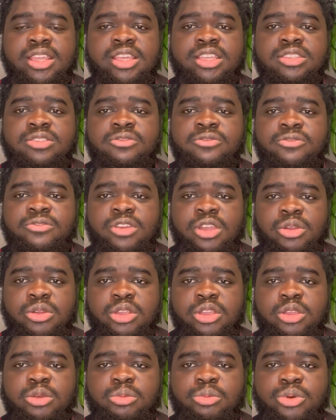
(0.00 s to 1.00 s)
is
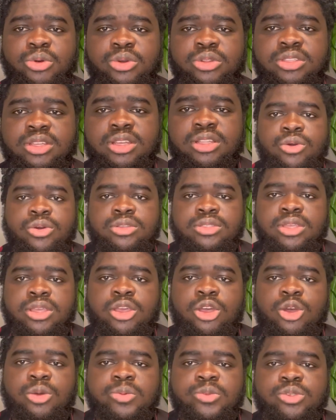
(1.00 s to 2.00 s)
very important because it
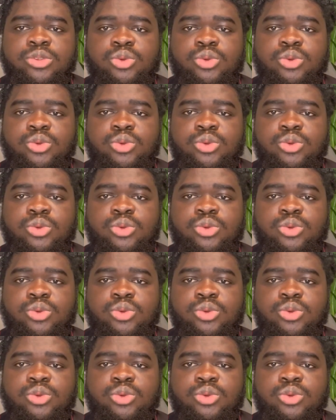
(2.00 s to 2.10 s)
helps